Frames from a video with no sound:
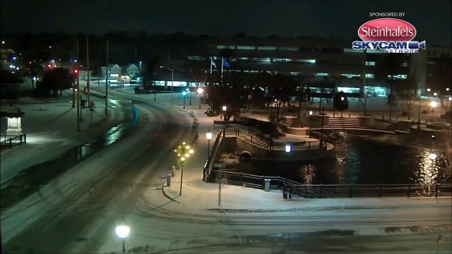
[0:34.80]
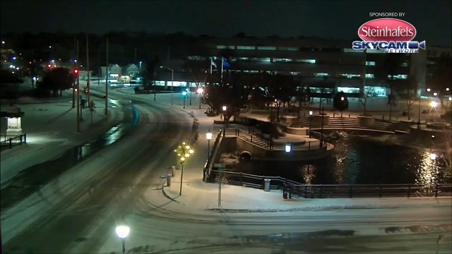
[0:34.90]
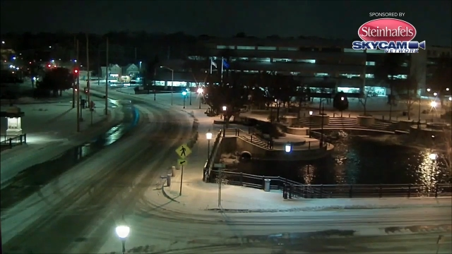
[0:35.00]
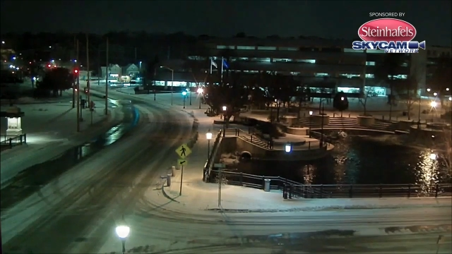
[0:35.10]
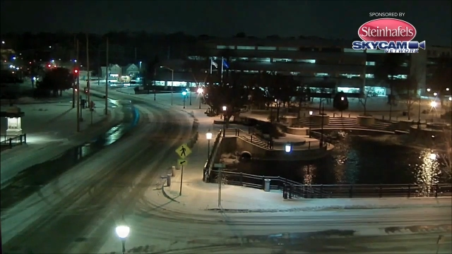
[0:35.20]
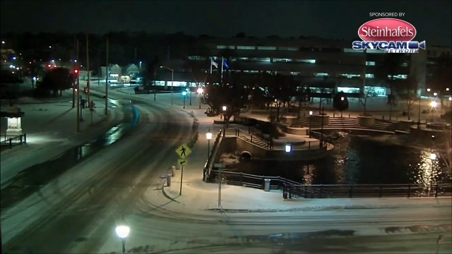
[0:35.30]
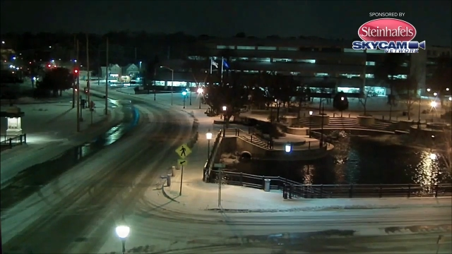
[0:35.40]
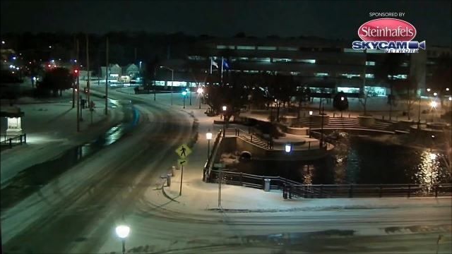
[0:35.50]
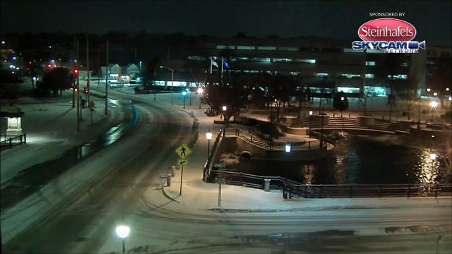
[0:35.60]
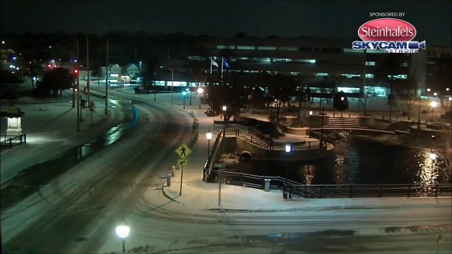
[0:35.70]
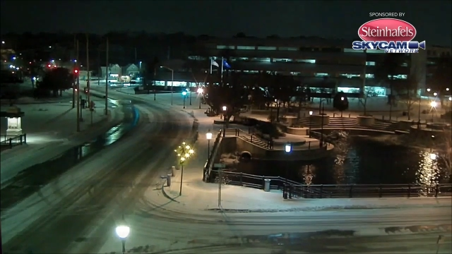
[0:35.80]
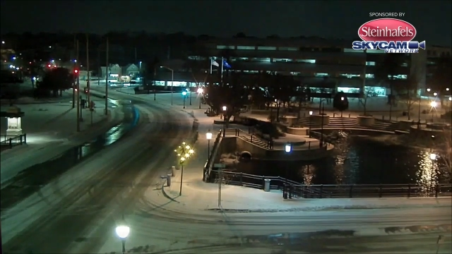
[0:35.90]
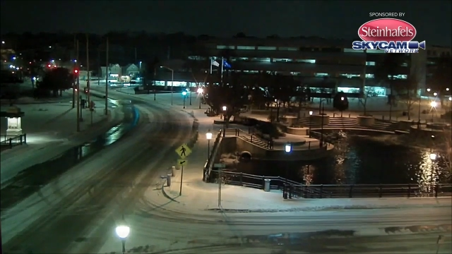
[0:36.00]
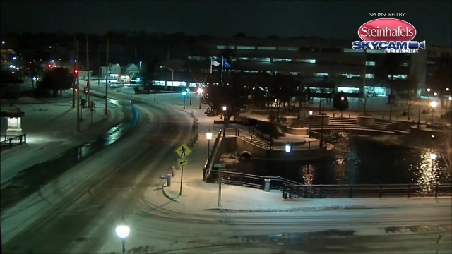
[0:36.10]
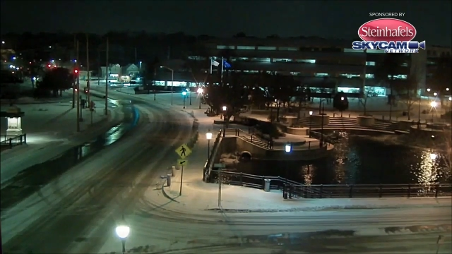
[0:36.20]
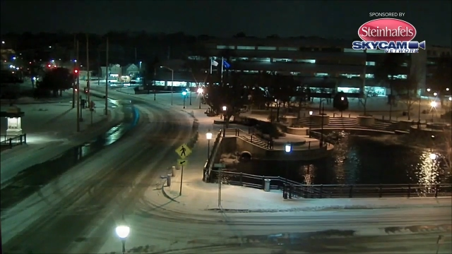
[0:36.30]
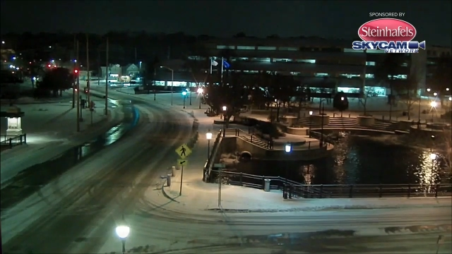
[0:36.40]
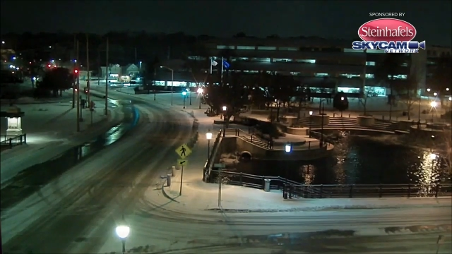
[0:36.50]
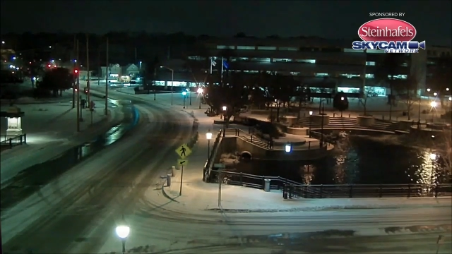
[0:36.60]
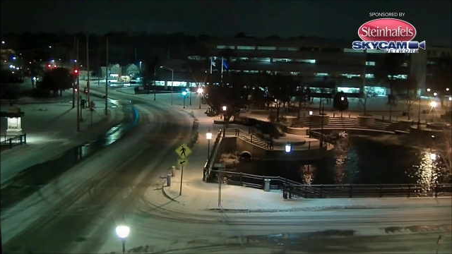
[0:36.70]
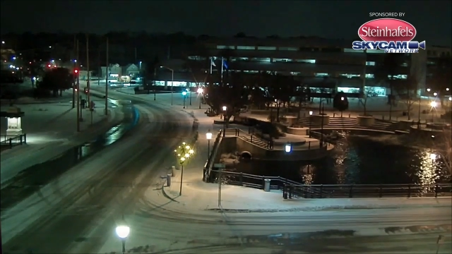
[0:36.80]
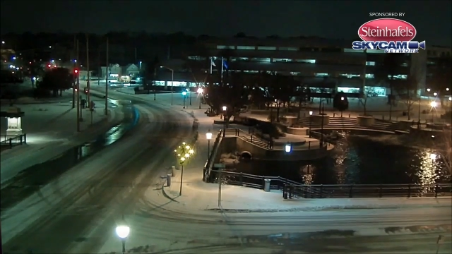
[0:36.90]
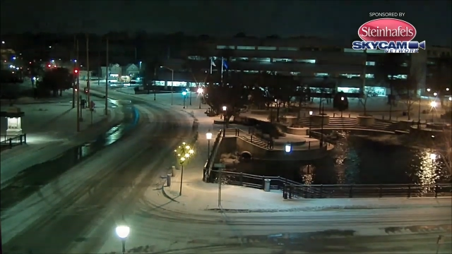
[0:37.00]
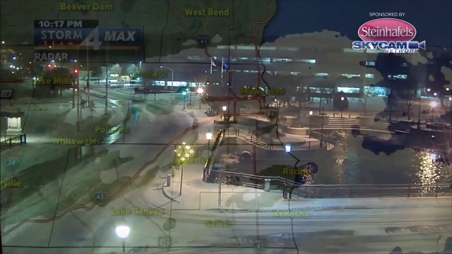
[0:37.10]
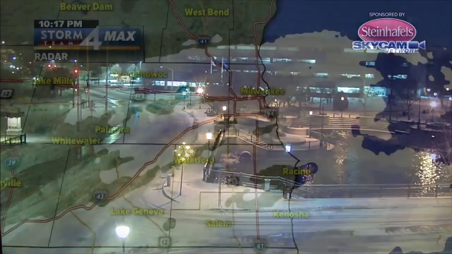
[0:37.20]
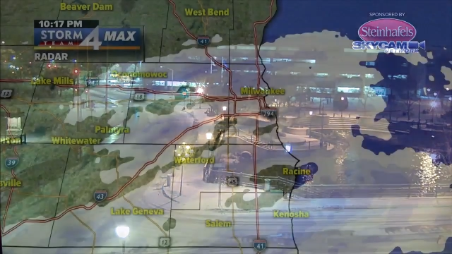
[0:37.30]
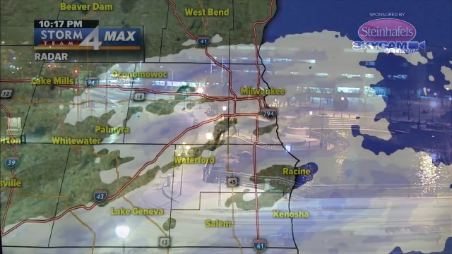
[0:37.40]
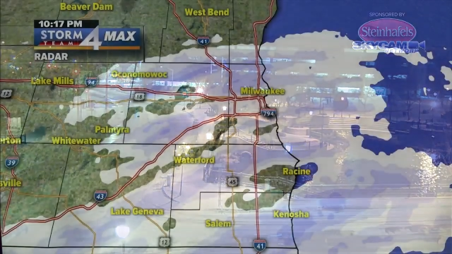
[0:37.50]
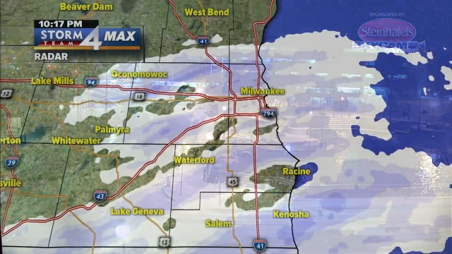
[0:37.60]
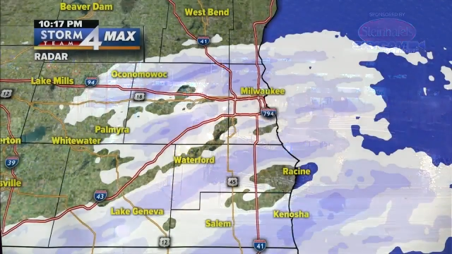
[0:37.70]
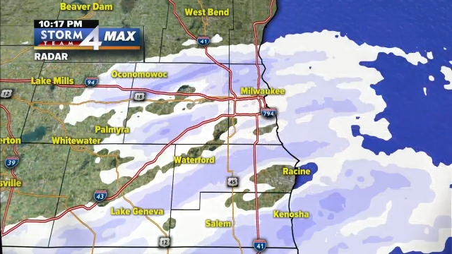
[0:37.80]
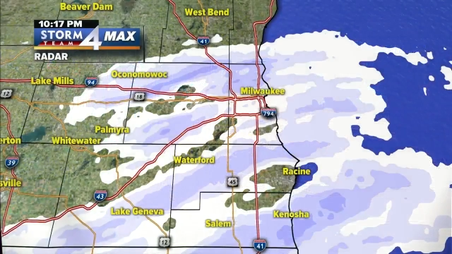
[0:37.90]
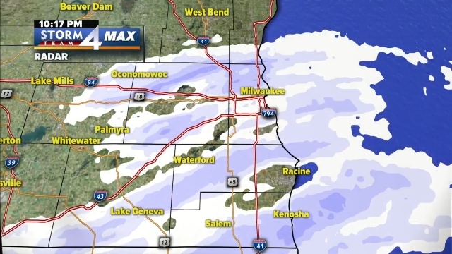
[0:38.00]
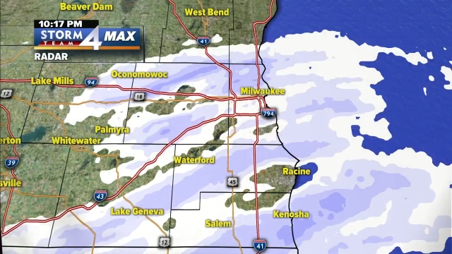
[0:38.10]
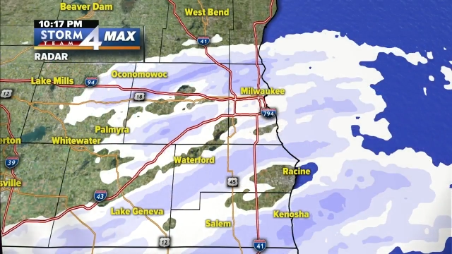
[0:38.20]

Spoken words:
No face is visible, so there are no lips to read.